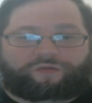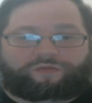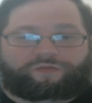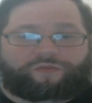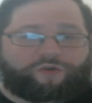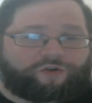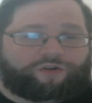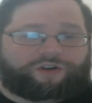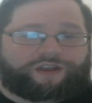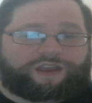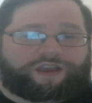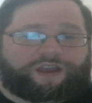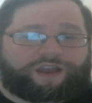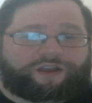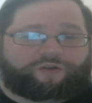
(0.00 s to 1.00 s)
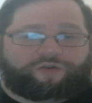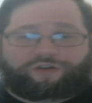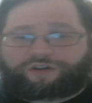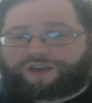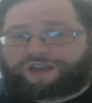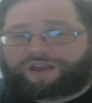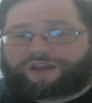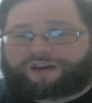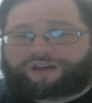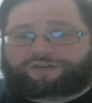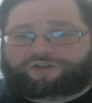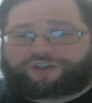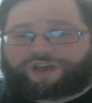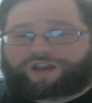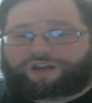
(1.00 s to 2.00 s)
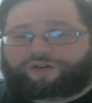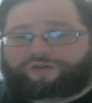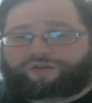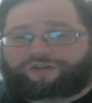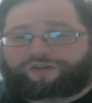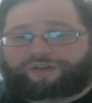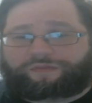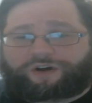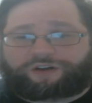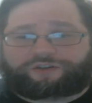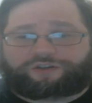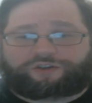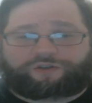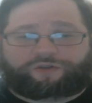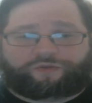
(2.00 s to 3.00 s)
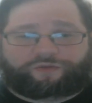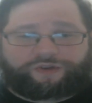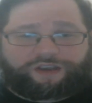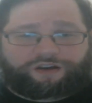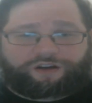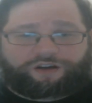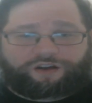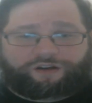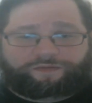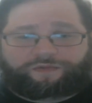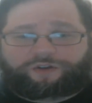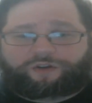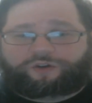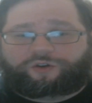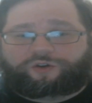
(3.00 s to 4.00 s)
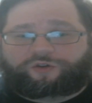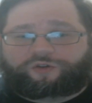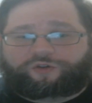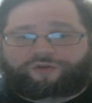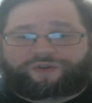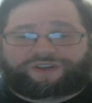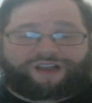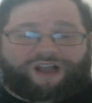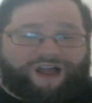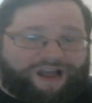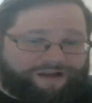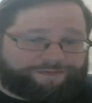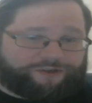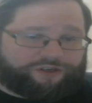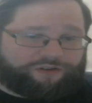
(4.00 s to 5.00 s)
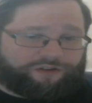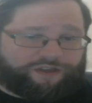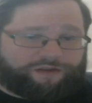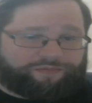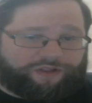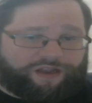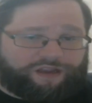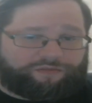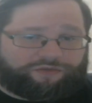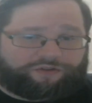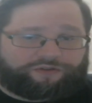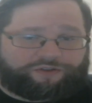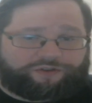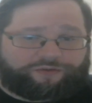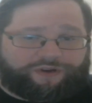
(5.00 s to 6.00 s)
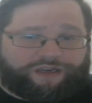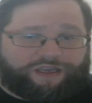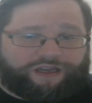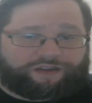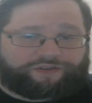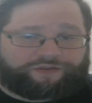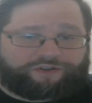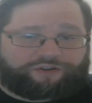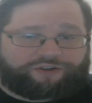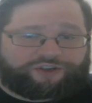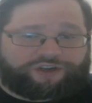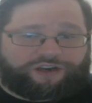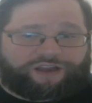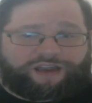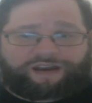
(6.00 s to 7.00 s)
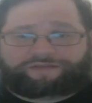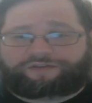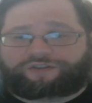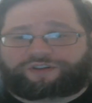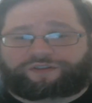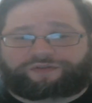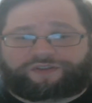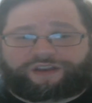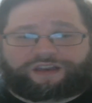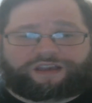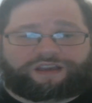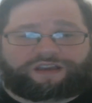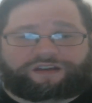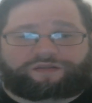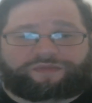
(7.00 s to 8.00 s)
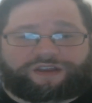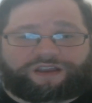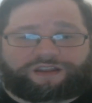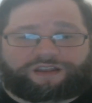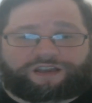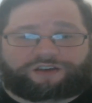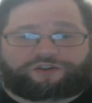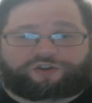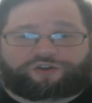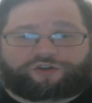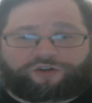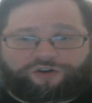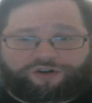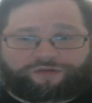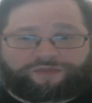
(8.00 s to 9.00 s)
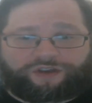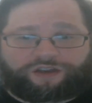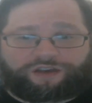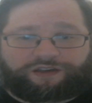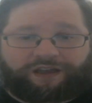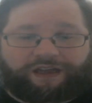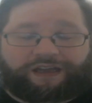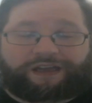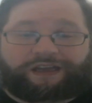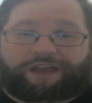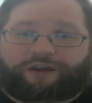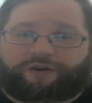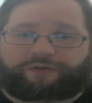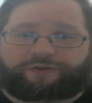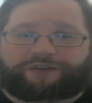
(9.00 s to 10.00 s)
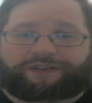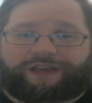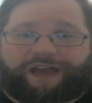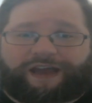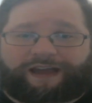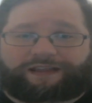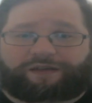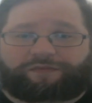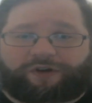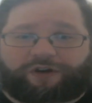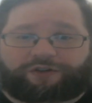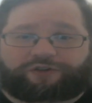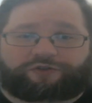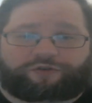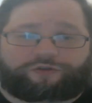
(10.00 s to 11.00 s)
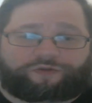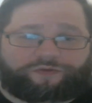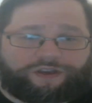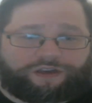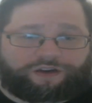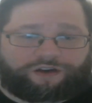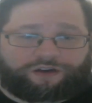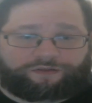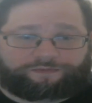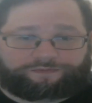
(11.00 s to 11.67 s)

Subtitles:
Mori, a quirky and energetic owner of the Monster Arena, who is optionally playable in the 3DS version after defeating him in the tournament he hosts at the Monster Arena.